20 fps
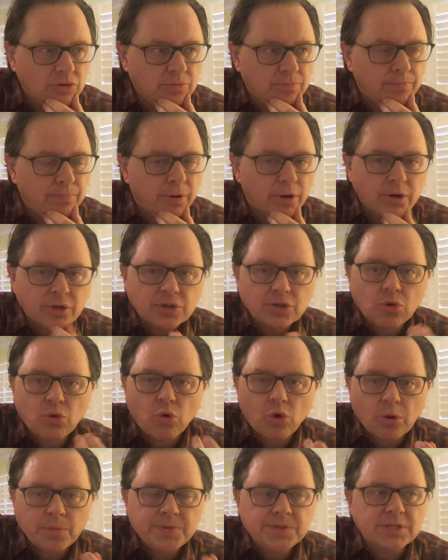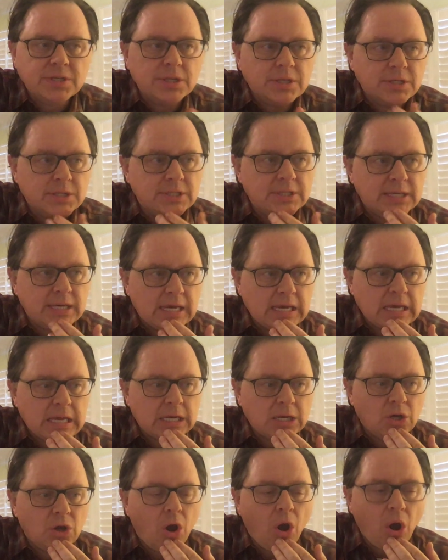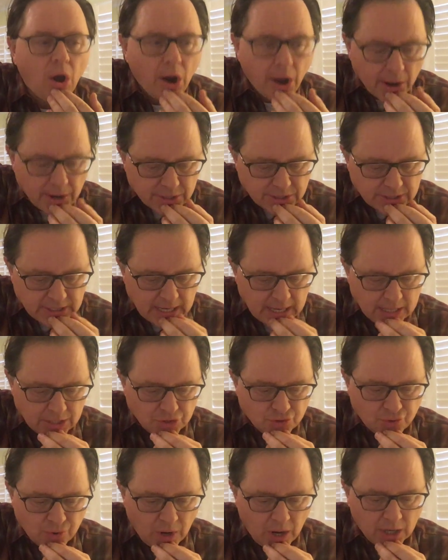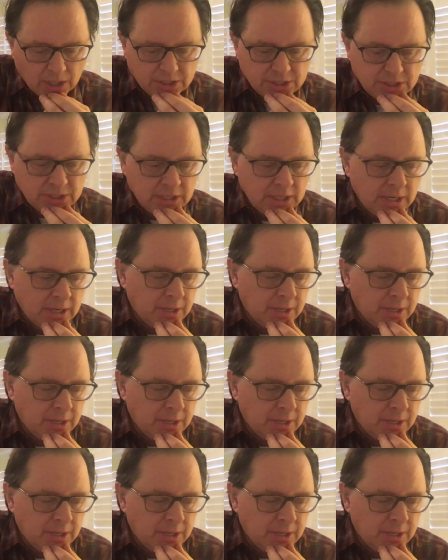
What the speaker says: burnt corpses in cars and trucks.